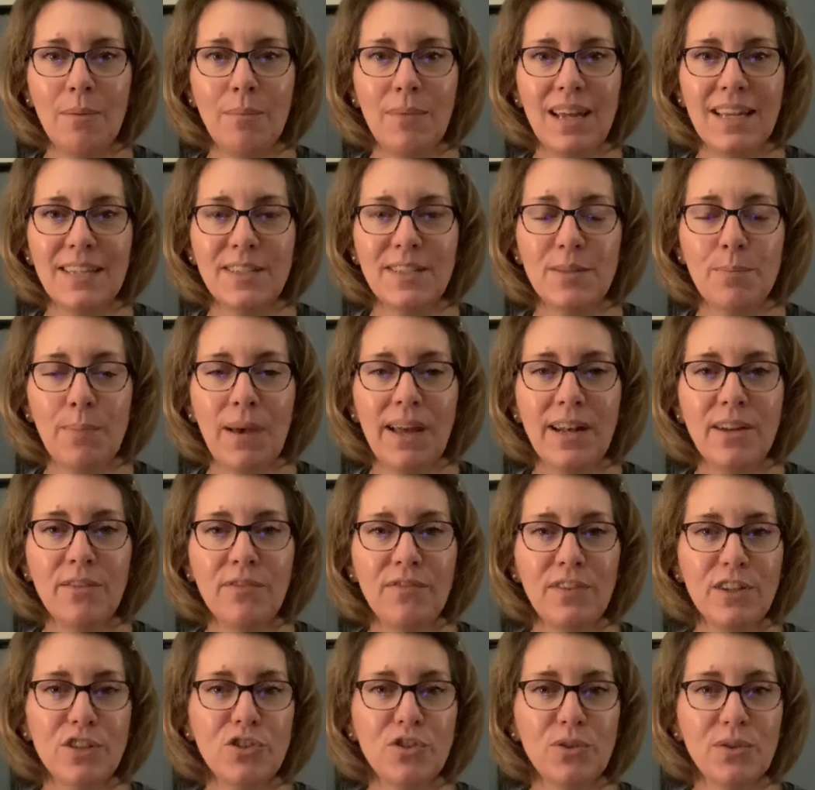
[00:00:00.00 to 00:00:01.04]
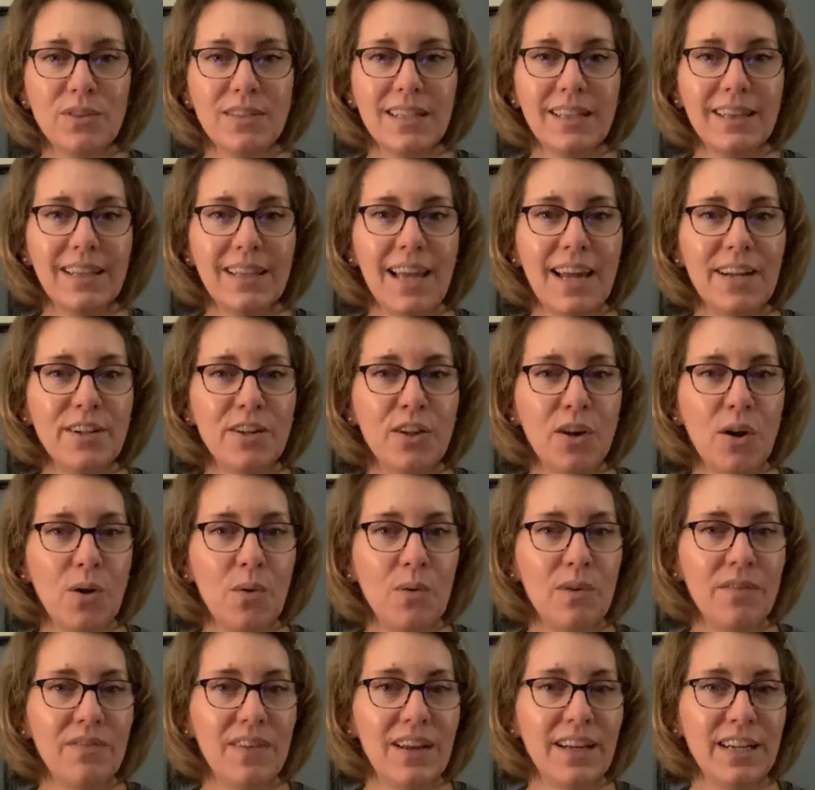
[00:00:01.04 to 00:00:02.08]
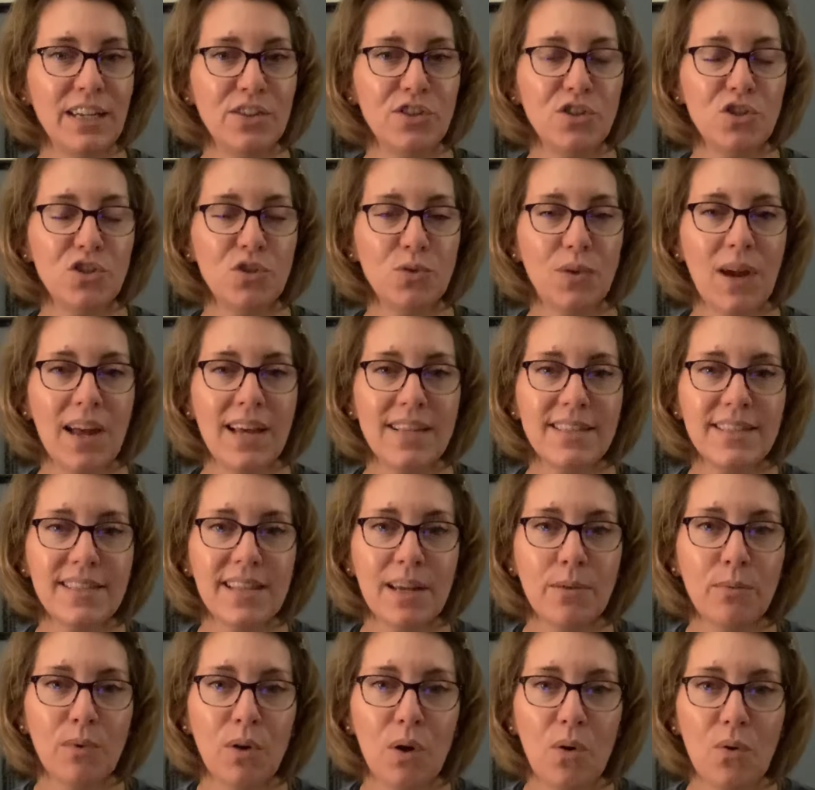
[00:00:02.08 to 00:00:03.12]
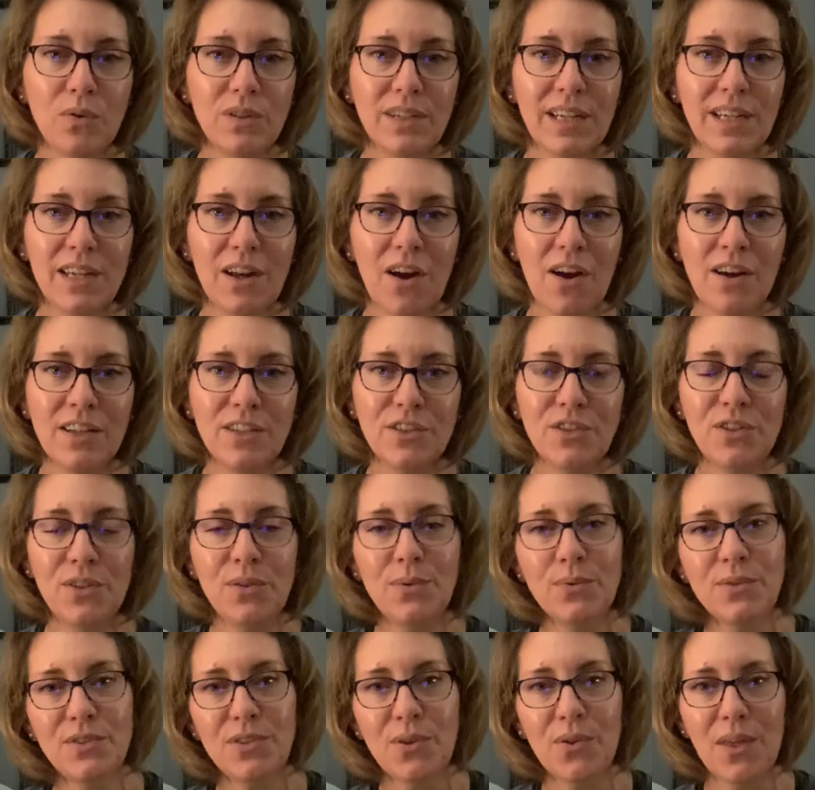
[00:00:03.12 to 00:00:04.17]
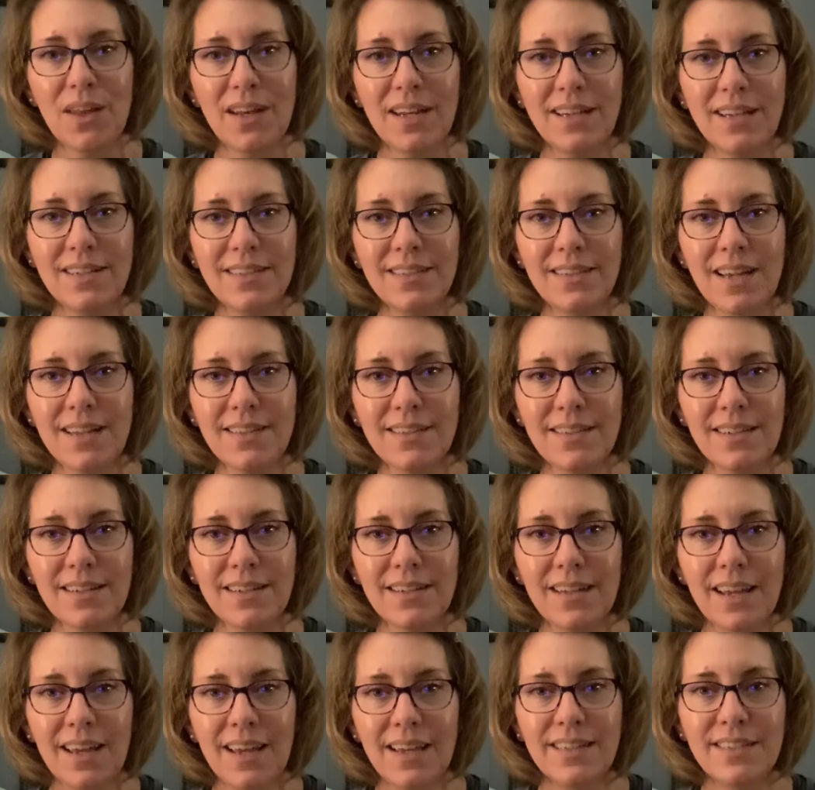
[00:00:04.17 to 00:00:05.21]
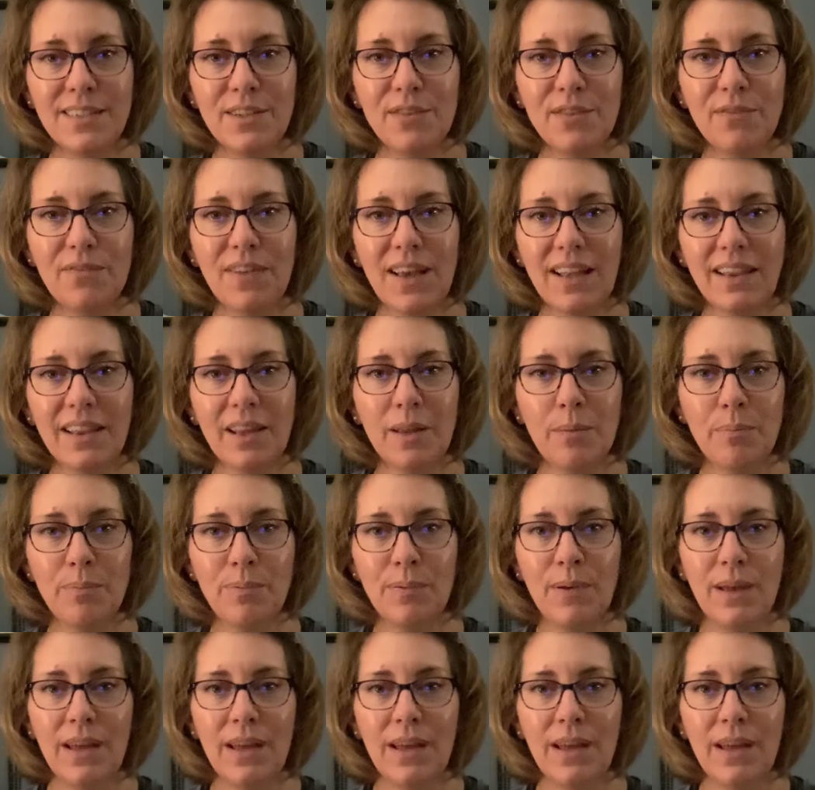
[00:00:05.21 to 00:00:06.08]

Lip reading: It's beneficial to let go of any stress that we're holding on to so that it doesn't develop